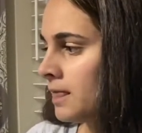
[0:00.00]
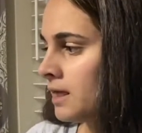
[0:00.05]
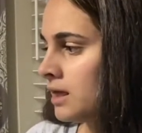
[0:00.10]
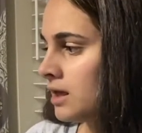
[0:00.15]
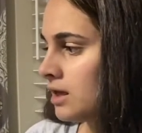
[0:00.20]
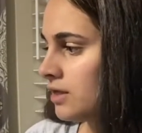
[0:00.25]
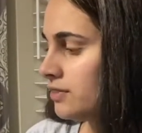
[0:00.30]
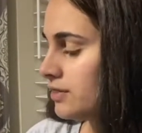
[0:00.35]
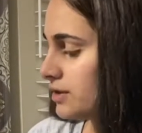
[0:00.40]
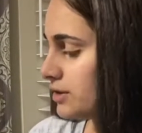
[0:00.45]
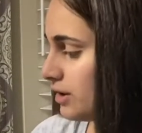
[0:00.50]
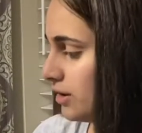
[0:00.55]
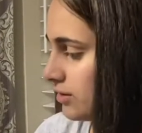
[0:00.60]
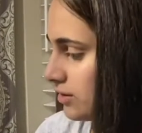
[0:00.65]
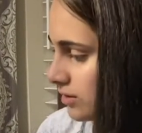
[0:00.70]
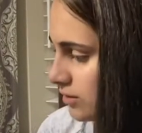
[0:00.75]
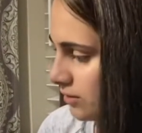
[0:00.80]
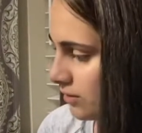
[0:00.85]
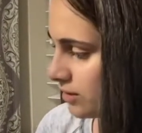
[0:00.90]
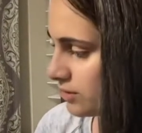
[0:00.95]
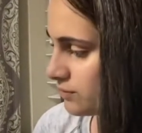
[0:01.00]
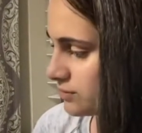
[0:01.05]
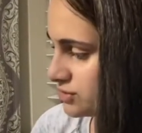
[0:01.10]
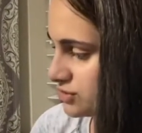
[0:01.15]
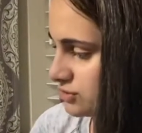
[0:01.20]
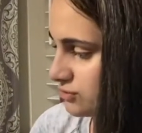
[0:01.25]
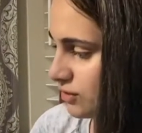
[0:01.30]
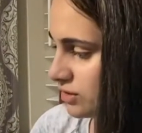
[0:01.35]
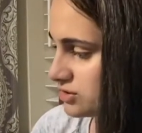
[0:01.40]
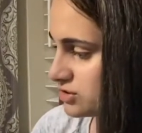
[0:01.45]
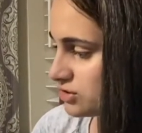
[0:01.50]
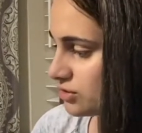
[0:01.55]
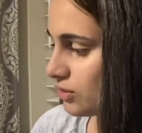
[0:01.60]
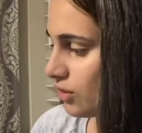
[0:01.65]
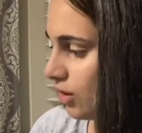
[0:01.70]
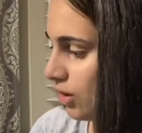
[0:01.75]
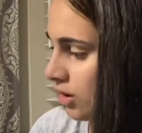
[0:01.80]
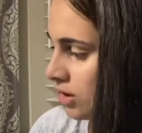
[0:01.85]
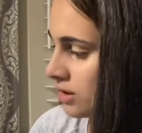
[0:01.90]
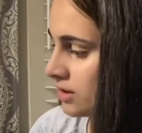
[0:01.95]
the notochord, which runs
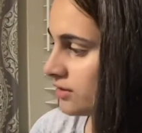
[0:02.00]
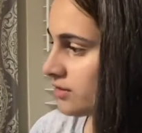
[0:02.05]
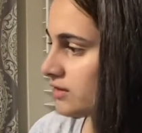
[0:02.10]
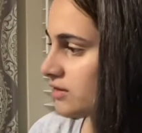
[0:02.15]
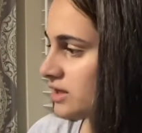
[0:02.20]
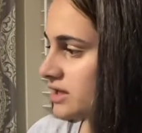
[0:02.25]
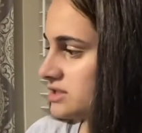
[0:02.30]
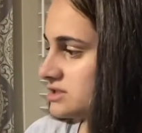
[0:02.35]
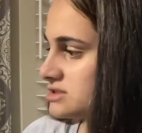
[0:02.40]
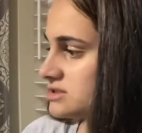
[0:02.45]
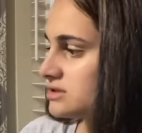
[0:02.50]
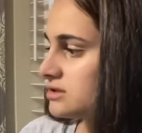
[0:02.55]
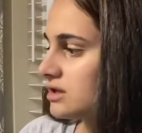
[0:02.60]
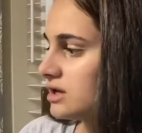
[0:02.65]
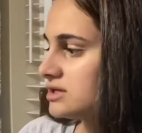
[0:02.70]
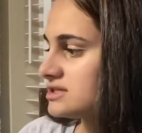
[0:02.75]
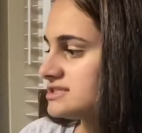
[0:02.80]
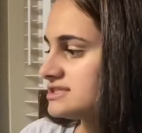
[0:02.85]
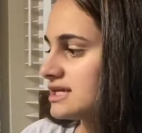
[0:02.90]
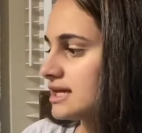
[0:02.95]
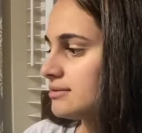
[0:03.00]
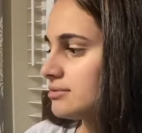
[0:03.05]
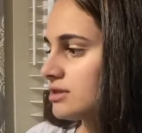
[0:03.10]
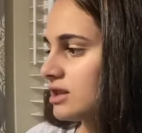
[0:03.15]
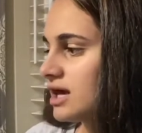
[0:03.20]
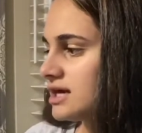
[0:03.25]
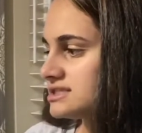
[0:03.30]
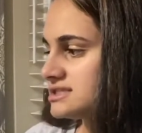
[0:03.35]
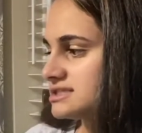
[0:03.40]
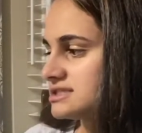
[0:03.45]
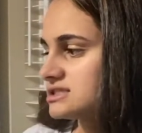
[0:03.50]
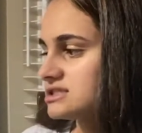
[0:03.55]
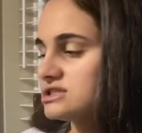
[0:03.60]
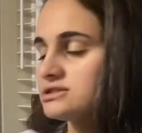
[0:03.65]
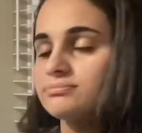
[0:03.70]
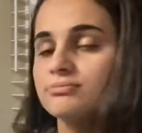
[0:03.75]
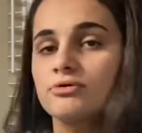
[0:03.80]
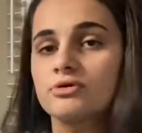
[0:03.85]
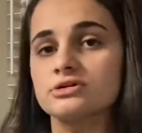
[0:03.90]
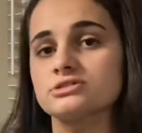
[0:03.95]
along the lancelet, stabilizes and
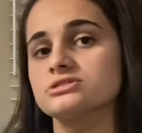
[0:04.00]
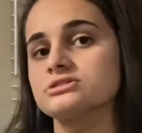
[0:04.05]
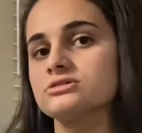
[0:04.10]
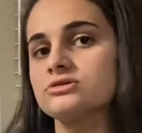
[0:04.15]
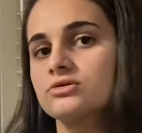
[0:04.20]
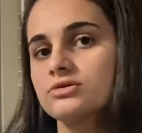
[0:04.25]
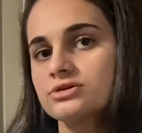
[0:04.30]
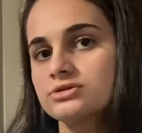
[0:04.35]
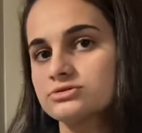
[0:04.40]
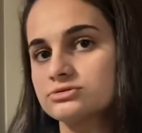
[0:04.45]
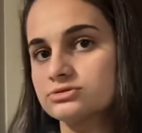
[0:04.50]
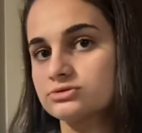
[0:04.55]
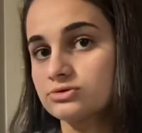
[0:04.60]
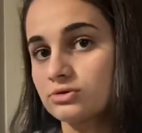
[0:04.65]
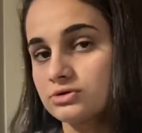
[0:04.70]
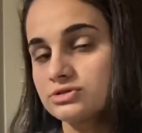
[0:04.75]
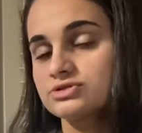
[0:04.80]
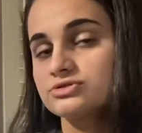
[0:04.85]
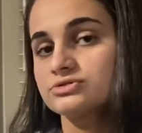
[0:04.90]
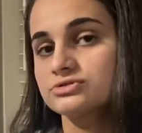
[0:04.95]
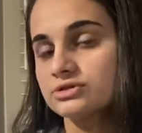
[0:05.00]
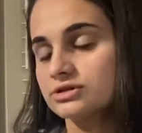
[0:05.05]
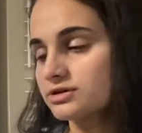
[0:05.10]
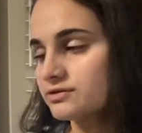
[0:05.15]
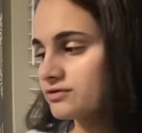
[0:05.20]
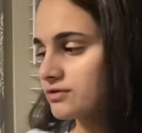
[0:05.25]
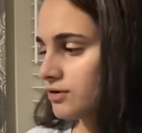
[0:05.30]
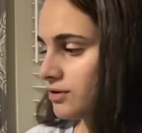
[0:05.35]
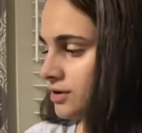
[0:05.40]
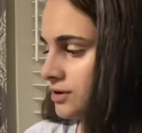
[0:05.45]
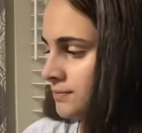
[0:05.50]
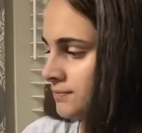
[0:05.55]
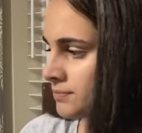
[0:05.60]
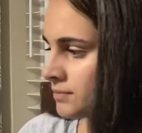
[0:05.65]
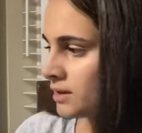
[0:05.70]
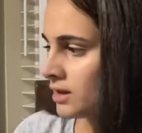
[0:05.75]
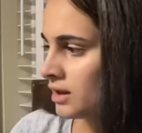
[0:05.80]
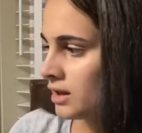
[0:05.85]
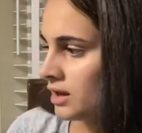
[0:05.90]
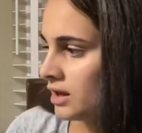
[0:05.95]
supports the dorsal nerve cord.
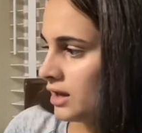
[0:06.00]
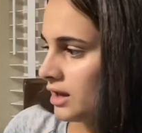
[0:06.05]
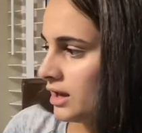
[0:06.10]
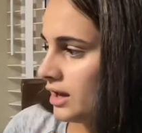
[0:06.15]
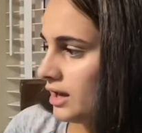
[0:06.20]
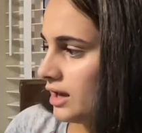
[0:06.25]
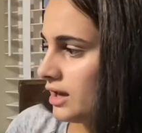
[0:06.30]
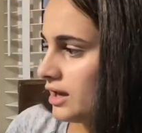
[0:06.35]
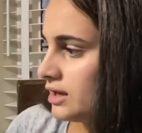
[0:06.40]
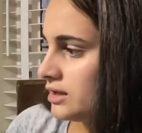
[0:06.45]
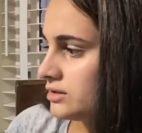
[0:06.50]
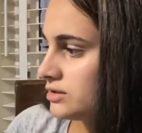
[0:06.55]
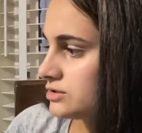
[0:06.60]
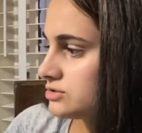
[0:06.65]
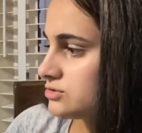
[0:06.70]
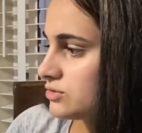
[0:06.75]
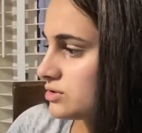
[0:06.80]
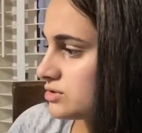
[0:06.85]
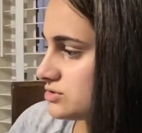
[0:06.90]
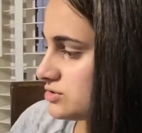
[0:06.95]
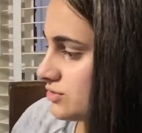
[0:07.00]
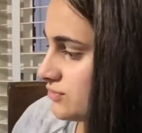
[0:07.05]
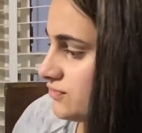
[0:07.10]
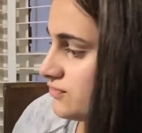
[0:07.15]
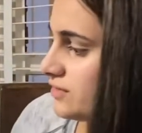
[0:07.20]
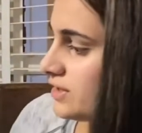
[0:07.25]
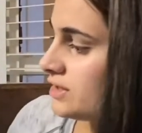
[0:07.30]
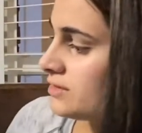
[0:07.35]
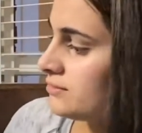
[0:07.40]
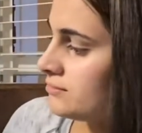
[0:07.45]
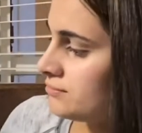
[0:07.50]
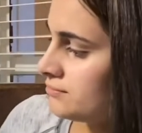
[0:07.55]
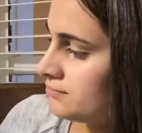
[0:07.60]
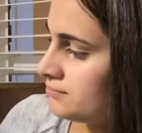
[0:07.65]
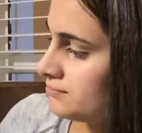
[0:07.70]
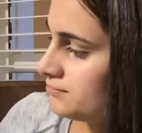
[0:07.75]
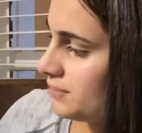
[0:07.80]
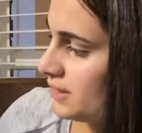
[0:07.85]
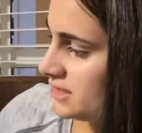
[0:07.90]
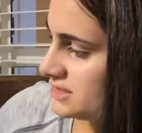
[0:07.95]
And the dorsal fin
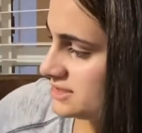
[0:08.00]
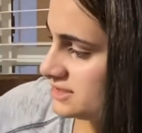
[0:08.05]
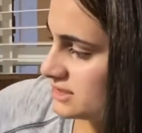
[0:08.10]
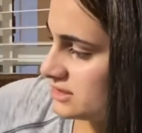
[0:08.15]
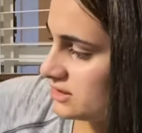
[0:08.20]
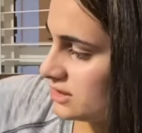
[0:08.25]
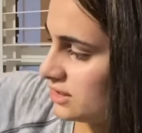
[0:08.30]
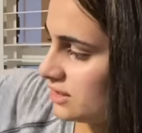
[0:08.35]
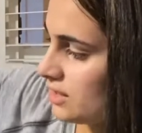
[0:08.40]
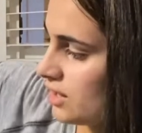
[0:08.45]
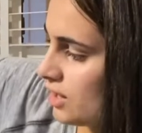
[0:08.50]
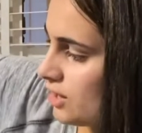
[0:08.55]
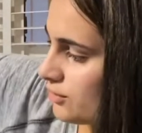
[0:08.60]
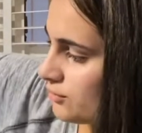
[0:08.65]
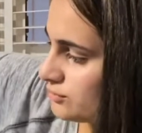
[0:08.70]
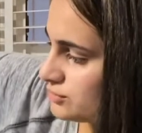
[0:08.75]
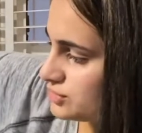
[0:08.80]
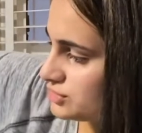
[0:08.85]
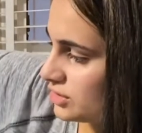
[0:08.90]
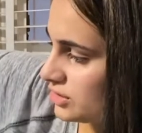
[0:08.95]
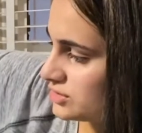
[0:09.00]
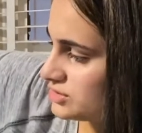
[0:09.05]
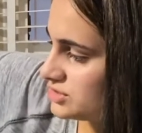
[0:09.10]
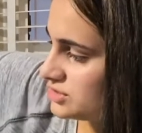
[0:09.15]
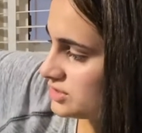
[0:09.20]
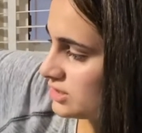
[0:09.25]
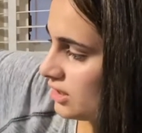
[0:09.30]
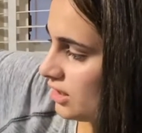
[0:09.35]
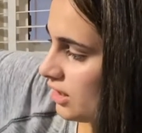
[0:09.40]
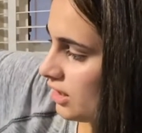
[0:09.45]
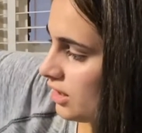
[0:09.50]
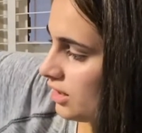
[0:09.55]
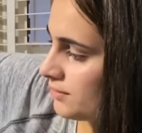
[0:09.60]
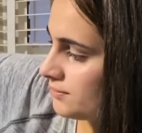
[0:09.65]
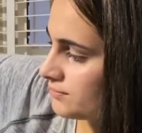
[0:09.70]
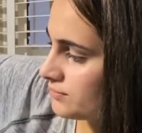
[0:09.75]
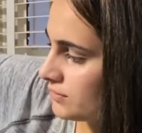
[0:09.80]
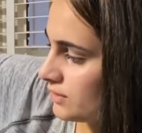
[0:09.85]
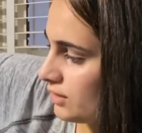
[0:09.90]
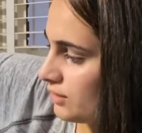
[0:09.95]
basically starts
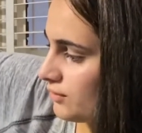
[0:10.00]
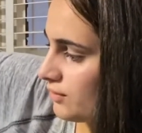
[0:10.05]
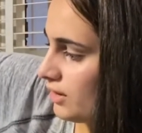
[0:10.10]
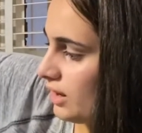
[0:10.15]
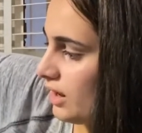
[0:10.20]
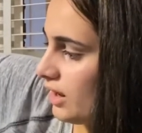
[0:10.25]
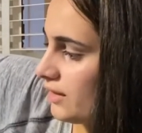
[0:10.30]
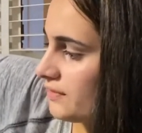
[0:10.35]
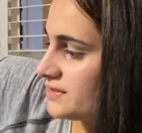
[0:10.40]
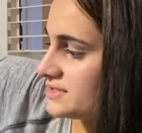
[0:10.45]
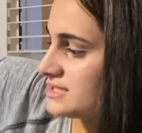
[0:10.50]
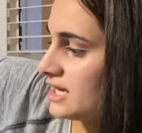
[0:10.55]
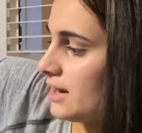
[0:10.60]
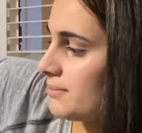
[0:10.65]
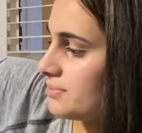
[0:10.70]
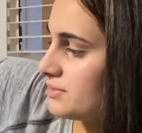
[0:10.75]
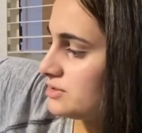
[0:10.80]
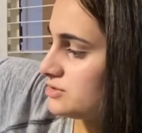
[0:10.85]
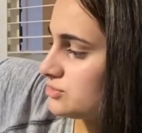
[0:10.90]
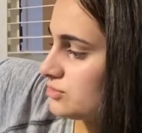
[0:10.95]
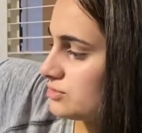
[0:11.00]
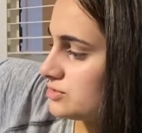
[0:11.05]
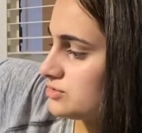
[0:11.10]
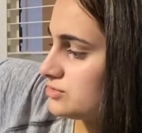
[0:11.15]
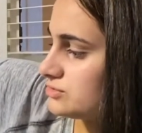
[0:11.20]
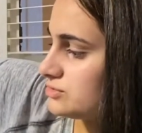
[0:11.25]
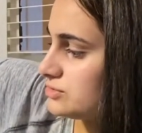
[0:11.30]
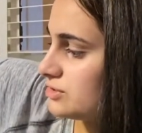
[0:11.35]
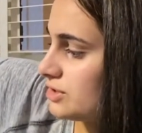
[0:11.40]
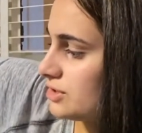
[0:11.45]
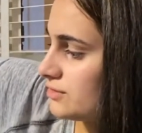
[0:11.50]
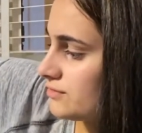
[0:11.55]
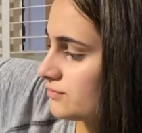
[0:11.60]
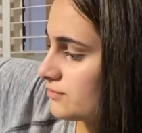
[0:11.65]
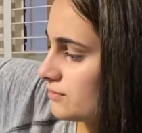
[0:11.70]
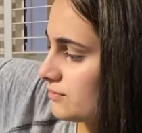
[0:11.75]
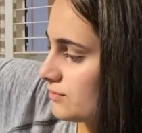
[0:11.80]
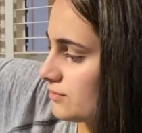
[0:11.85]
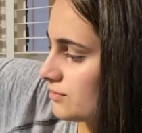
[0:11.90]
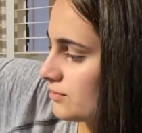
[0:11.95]
at the top of the dorsal nerve
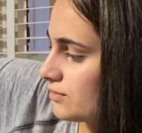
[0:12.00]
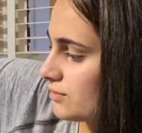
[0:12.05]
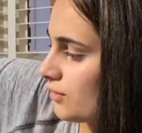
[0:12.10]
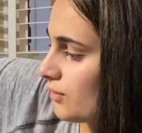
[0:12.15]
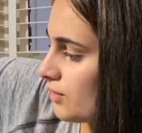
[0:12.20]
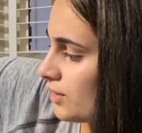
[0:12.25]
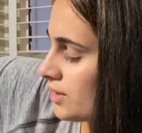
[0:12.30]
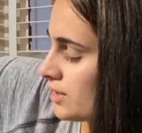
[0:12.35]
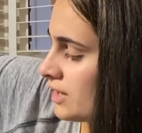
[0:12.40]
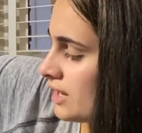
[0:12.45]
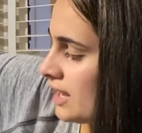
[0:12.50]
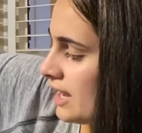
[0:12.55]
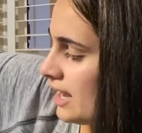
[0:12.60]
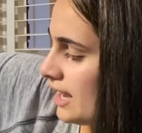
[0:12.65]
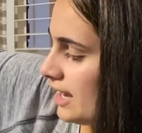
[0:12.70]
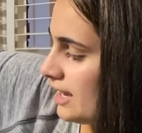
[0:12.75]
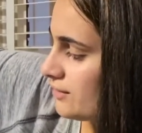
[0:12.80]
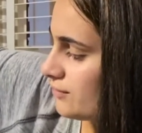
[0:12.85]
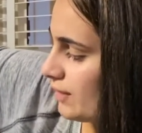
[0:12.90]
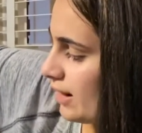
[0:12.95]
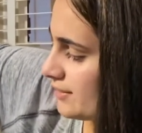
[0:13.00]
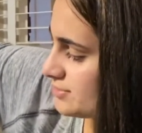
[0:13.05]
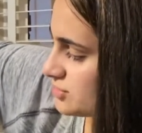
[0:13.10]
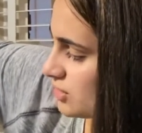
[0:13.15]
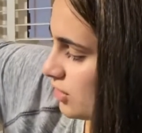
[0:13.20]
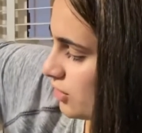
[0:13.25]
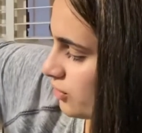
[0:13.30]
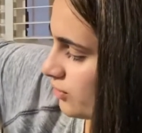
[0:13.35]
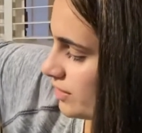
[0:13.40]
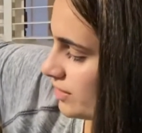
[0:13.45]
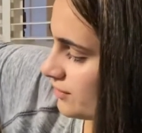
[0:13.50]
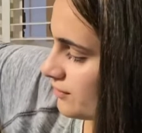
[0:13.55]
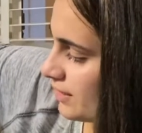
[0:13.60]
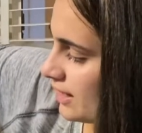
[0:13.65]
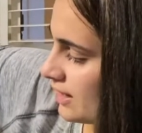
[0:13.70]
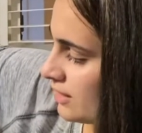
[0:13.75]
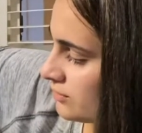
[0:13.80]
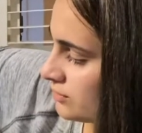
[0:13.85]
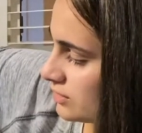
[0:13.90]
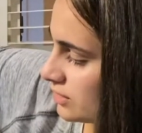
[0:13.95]
cord and wraps all the way
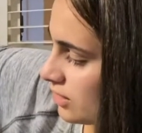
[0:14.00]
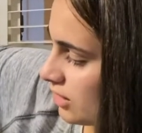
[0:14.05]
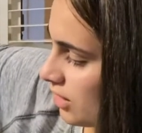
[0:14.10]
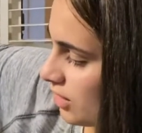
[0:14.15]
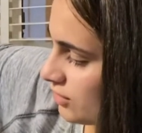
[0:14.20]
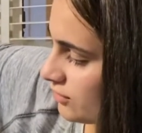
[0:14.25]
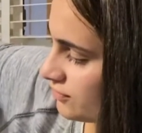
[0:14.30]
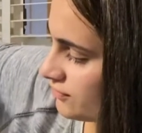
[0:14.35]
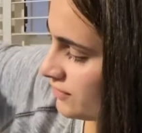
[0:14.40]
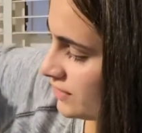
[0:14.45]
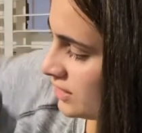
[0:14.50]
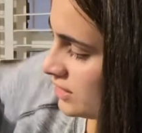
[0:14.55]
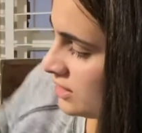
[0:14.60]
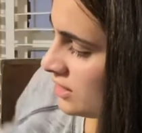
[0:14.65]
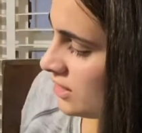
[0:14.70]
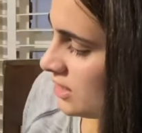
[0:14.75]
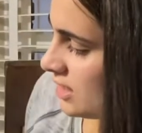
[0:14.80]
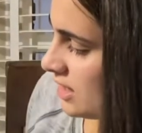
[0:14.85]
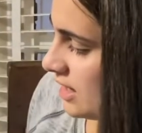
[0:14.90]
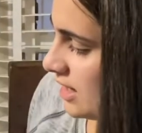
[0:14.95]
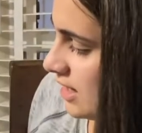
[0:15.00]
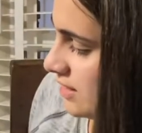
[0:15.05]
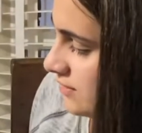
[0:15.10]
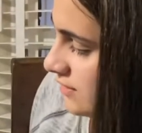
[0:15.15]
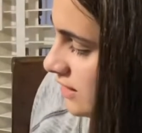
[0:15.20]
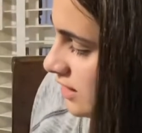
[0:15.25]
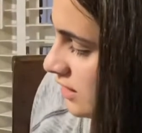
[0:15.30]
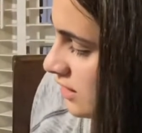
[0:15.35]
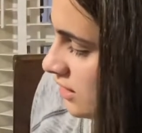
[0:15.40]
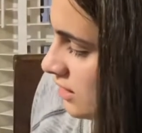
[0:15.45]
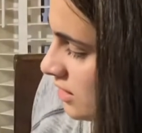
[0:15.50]
around the caudal fin and then